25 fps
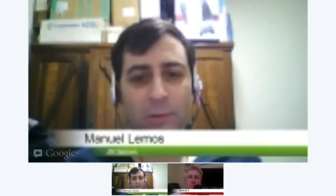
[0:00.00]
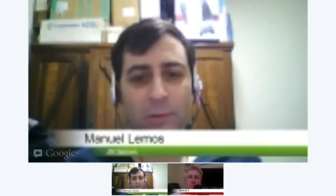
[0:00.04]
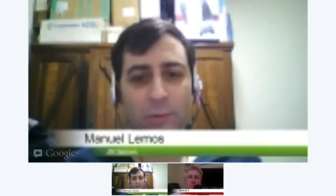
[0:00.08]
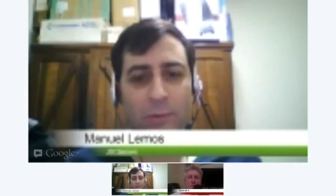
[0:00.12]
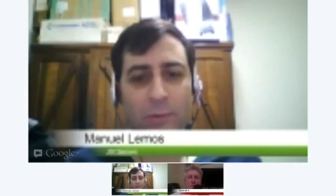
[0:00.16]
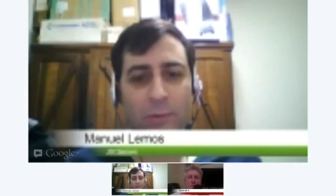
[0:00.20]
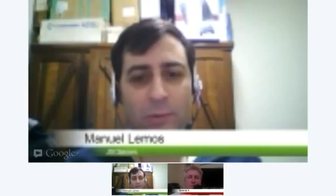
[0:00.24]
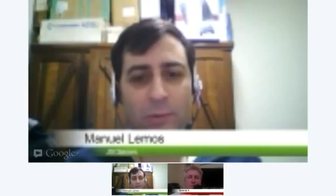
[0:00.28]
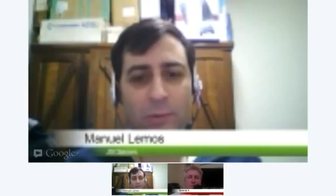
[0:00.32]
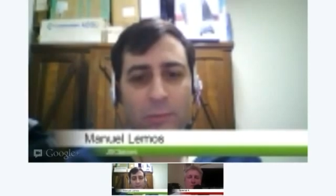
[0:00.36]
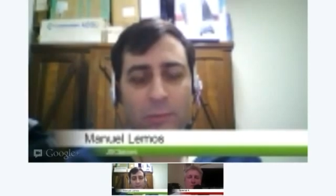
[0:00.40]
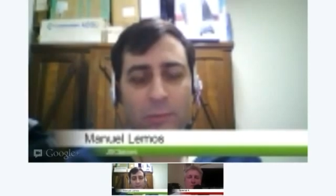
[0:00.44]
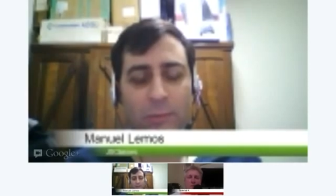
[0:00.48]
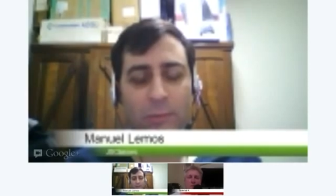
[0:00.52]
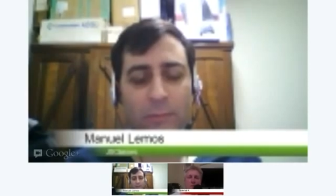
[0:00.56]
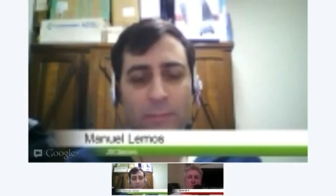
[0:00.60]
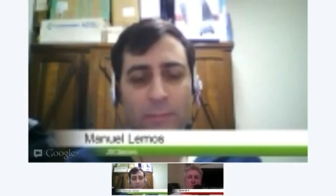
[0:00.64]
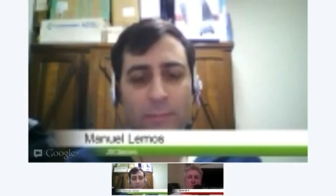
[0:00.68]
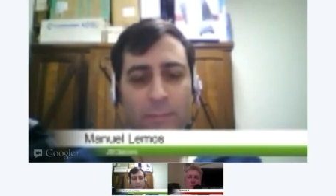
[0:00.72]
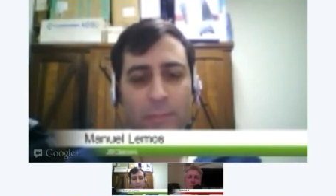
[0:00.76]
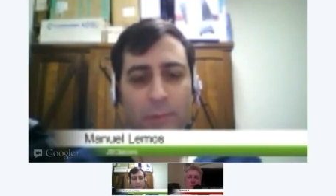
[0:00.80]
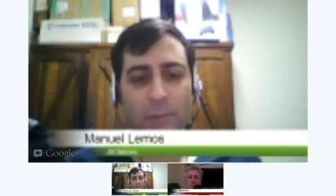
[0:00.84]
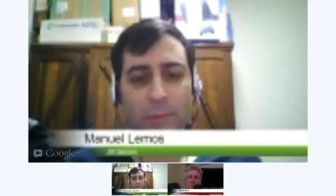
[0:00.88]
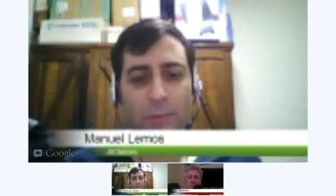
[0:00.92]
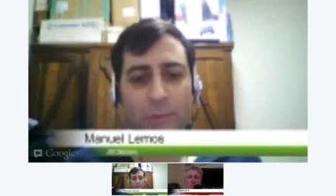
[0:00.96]
to
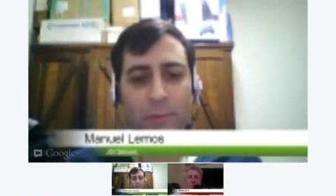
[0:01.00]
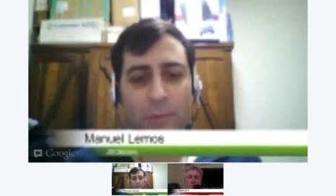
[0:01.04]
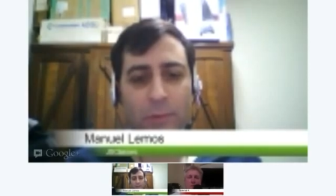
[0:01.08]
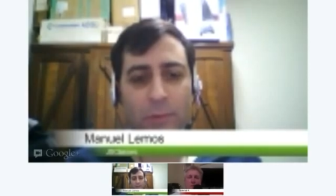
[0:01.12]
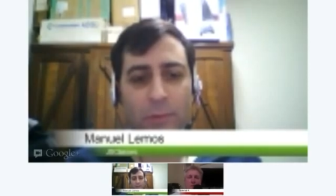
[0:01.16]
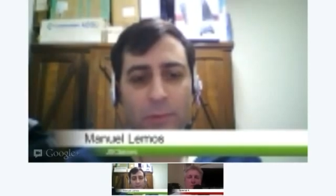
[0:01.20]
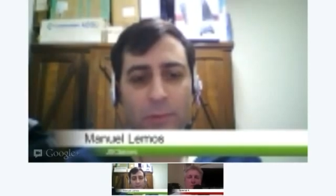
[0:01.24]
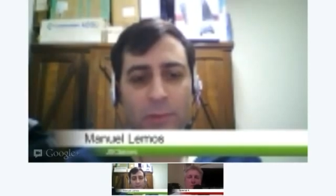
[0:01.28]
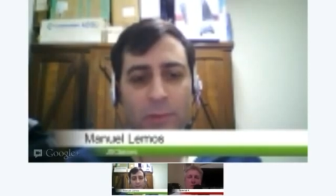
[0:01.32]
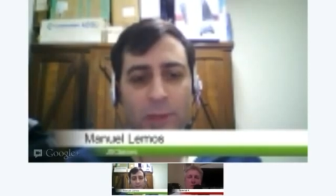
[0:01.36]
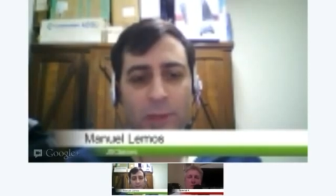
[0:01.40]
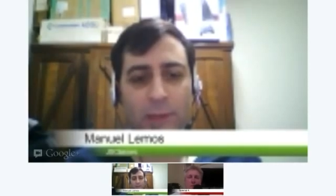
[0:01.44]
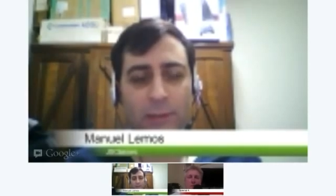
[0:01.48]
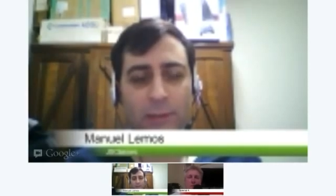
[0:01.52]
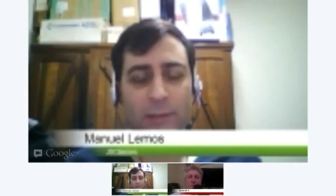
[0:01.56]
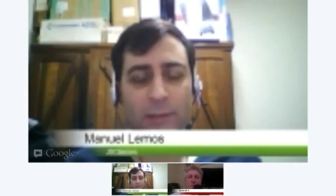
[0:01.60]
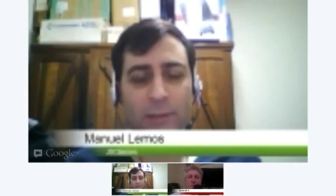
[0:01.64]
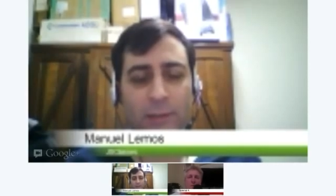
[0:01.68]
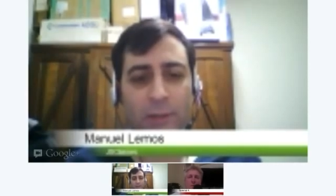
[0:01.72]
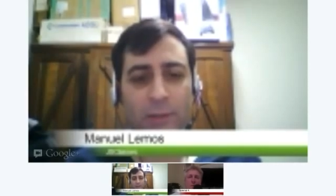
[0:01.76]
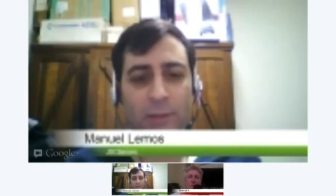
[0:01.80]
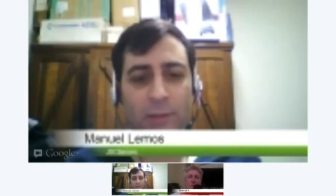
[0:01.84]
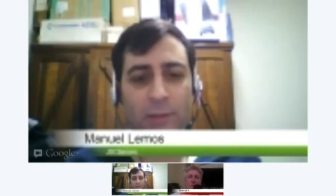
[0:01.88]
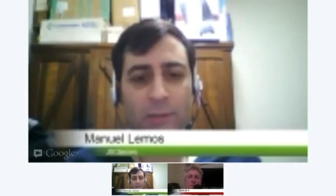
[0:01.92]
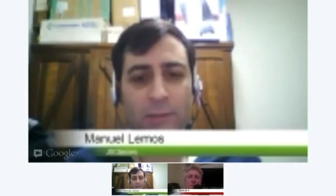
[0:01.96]
use
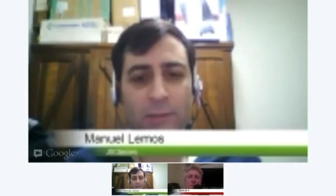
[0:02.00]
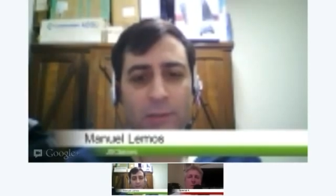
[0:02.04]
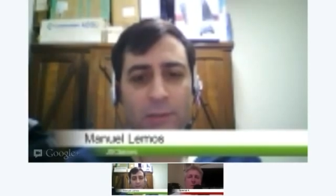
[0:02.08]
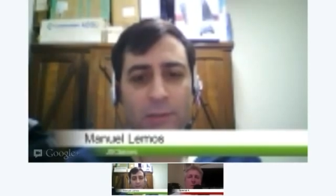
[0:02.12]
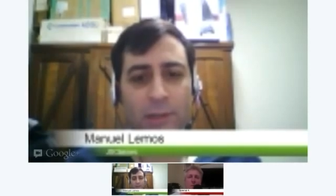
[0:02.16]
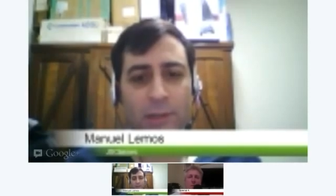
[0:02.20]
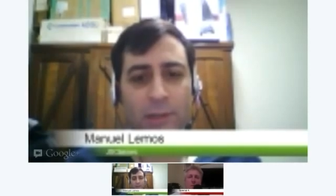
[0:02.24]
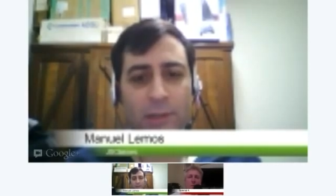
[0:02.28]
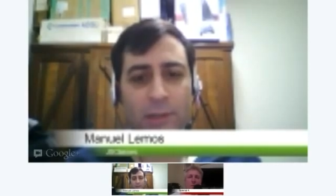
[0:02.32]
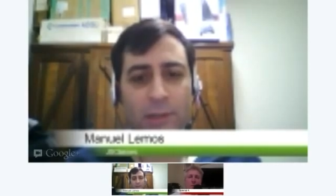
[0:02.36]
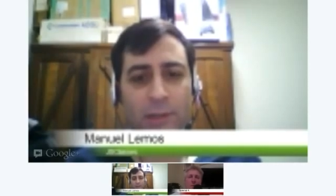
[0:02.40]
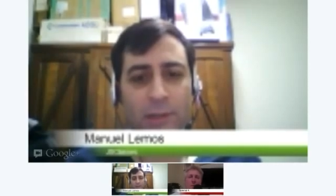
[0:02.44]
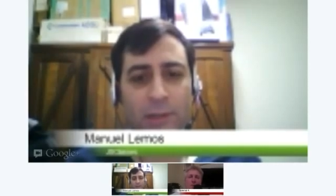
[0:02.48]
extensions that